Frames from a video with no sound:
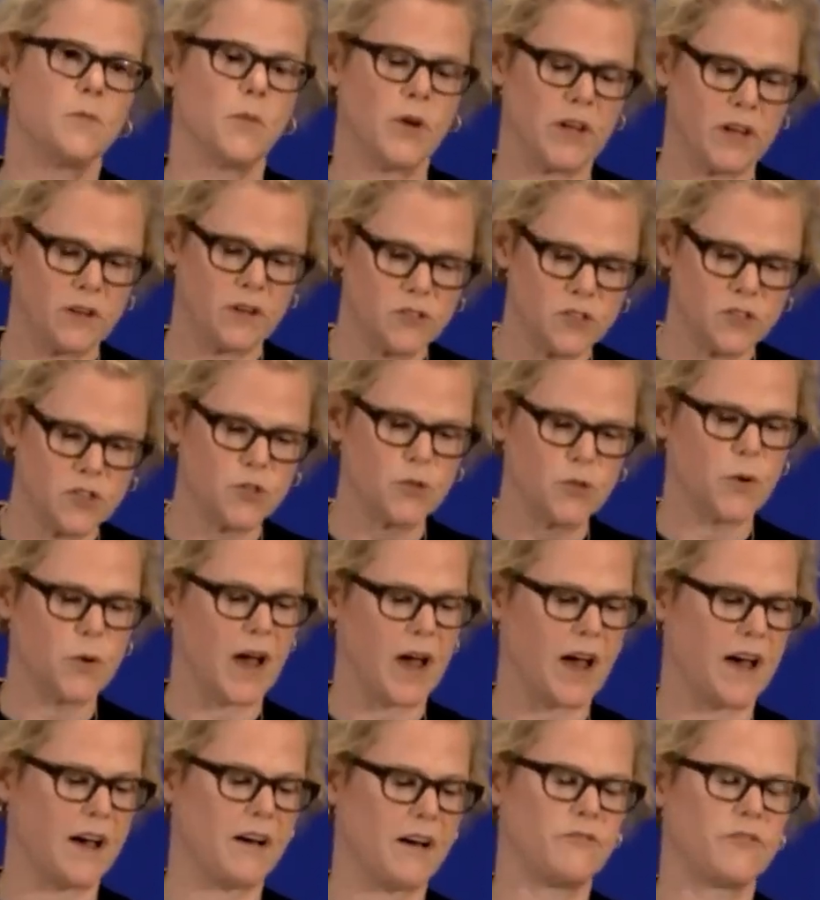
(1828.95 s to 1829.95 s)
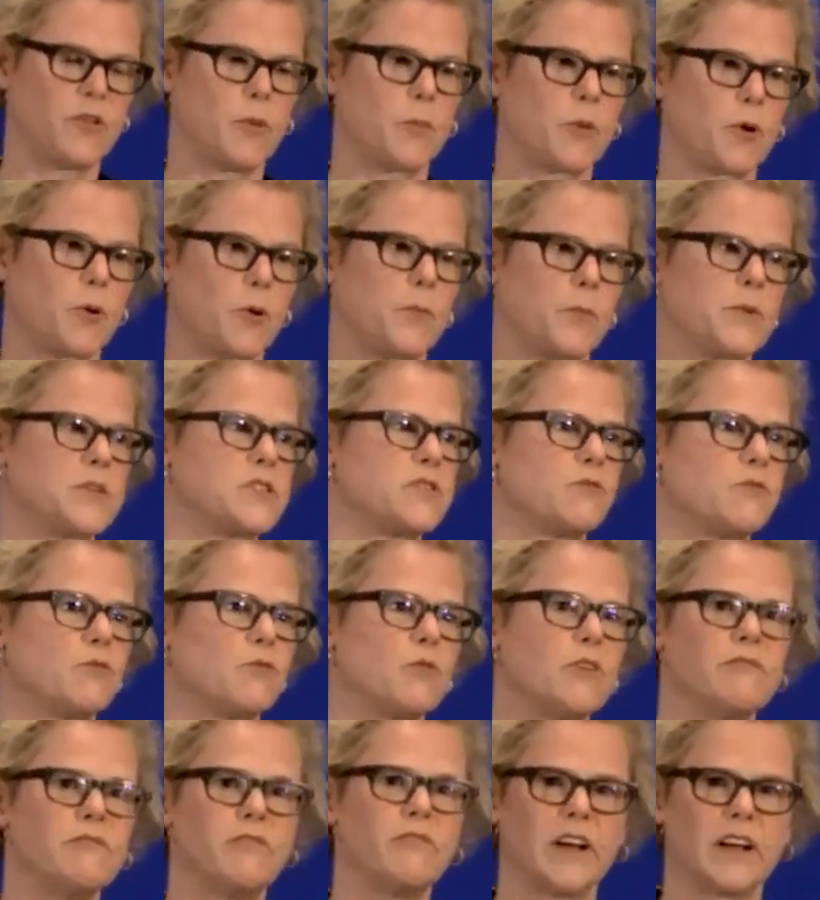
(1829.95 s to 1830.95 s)
and we do have the purpose
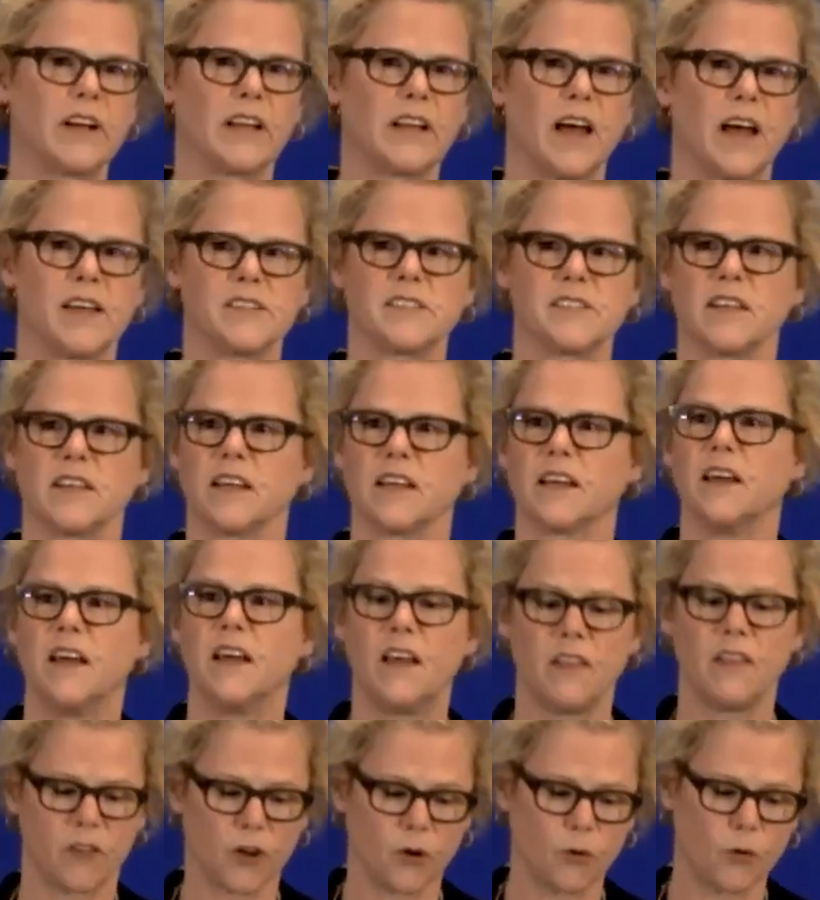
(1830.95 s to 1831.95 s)
of revitalizing